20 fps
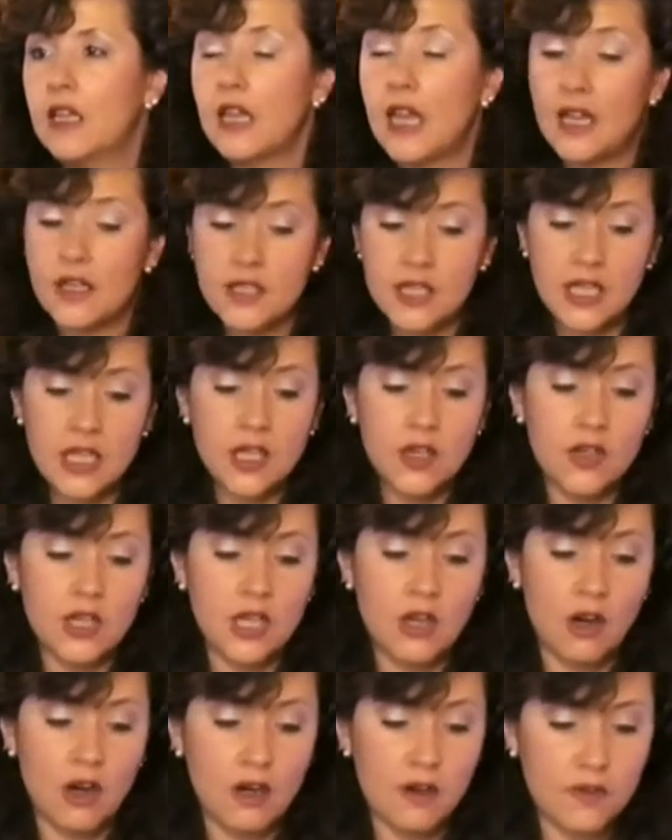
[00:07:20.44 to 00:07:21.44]
And here
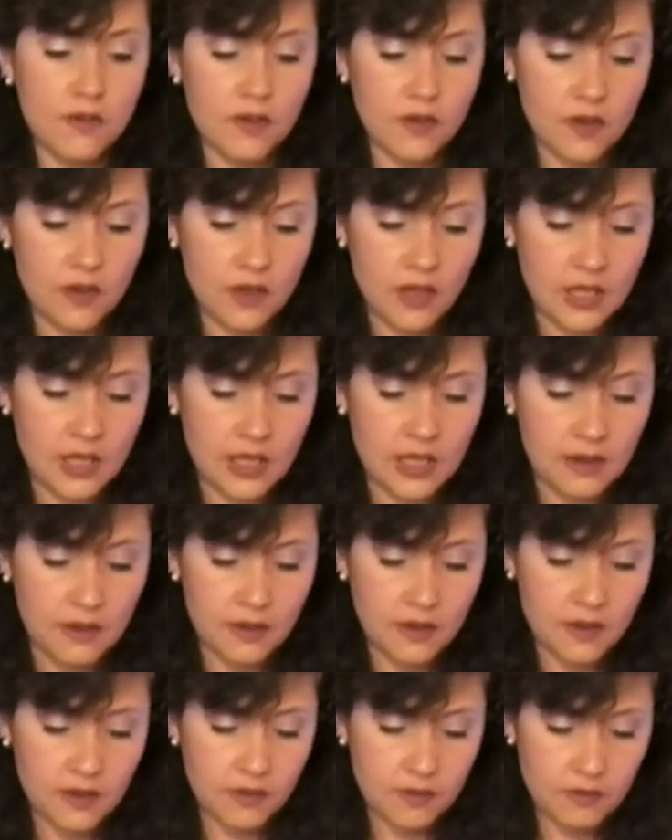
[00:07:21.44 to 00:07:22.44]
in our
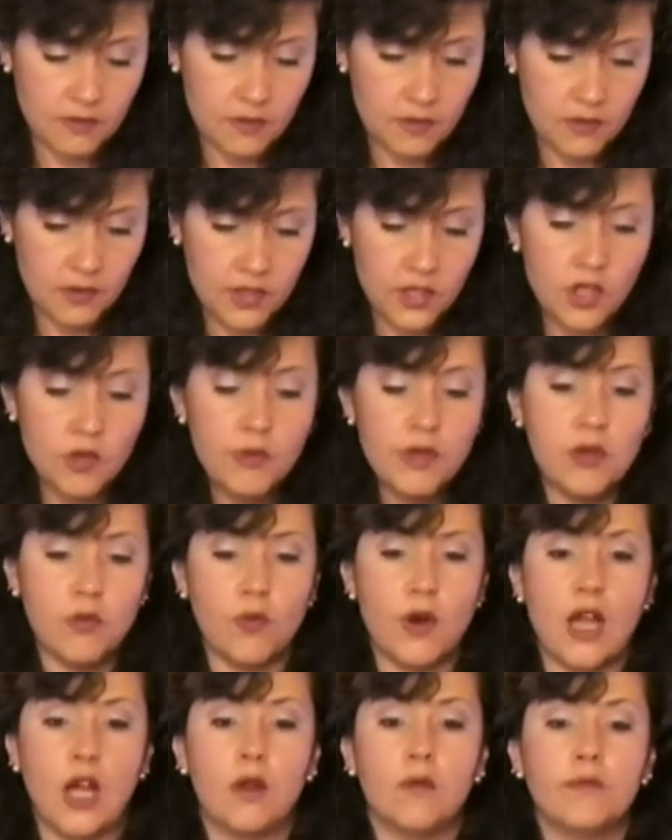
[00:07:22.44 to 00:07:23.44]
uh, human
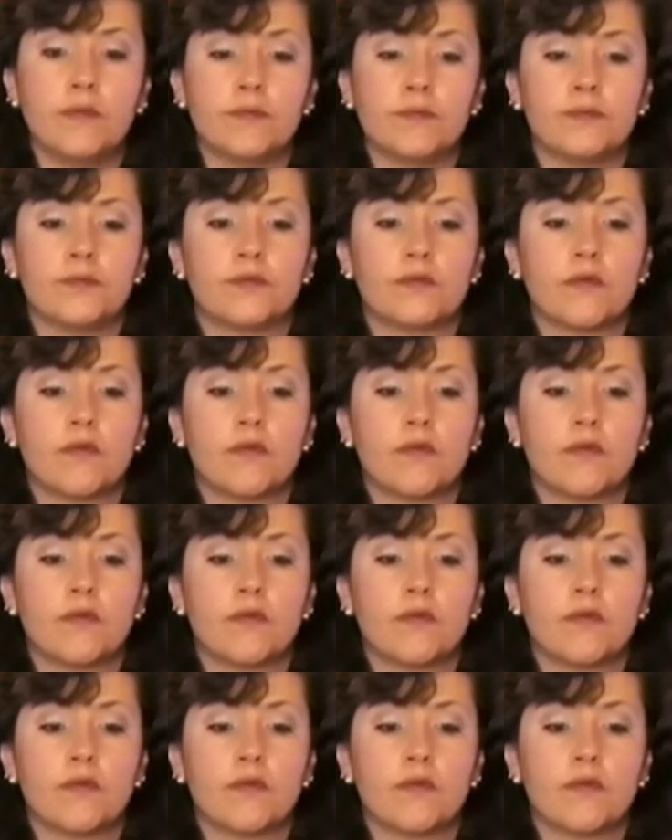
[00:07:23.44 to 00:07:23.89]
realm,